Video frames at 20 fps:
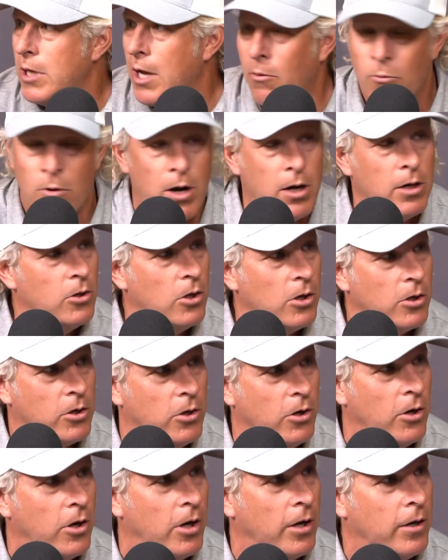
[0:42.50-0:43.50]
I want to look
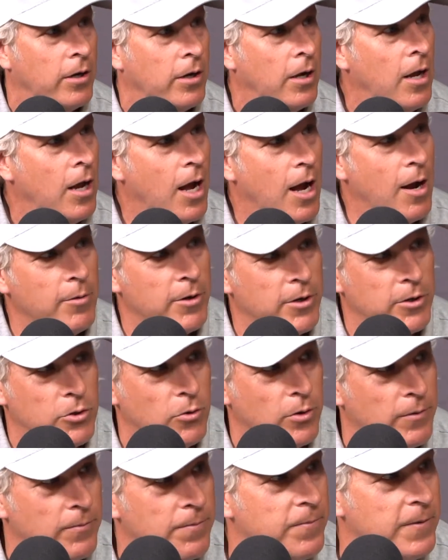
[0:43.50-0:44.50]
good. I'm going to
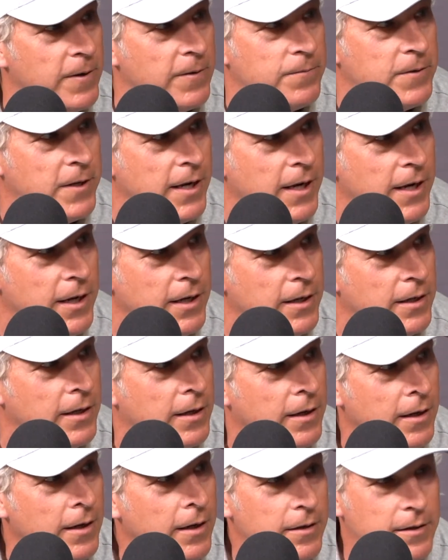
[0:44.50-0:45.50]
do a
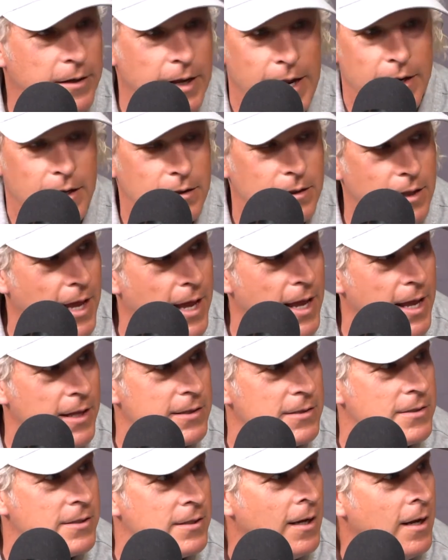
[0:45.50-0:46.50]
15-day
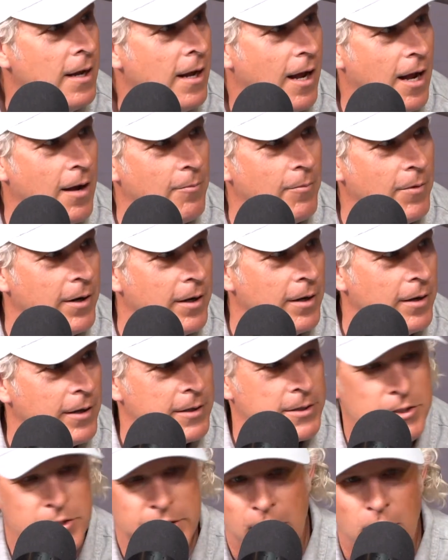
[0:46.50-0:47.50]
cleanse. I'm going to
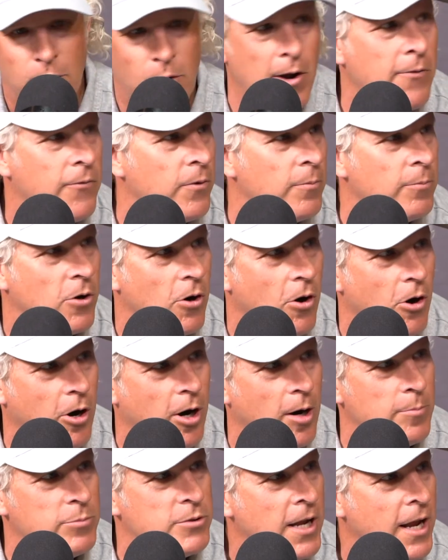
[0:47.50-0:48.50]
stay away from
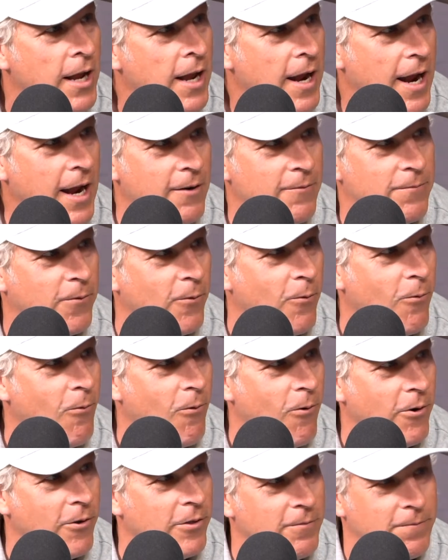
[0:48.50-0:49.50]
carbs. And
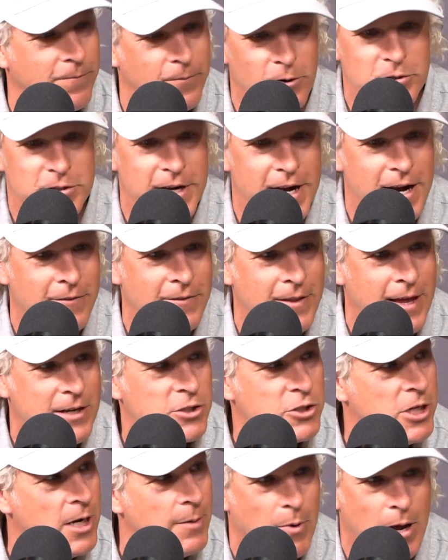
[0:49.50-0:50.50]
for the first day on that
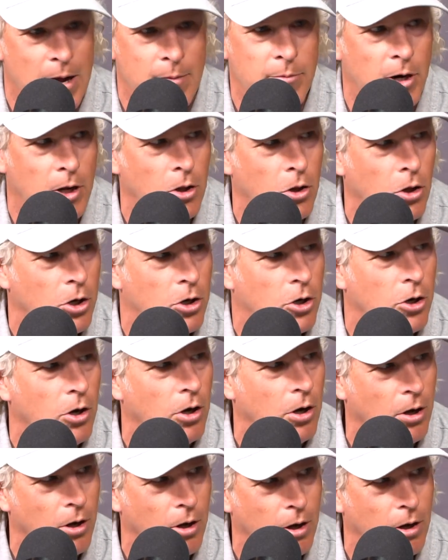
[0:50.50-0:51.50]
ship, I'm going to look
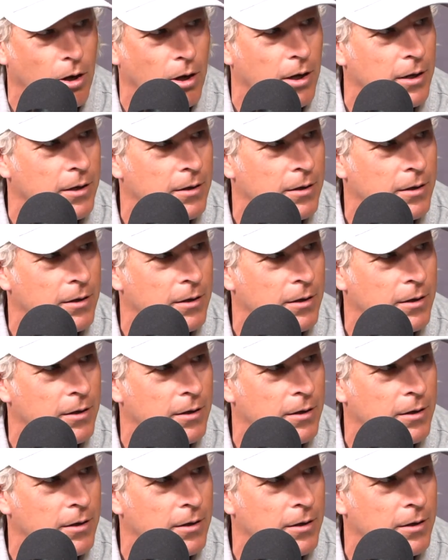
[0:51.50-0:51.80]
good.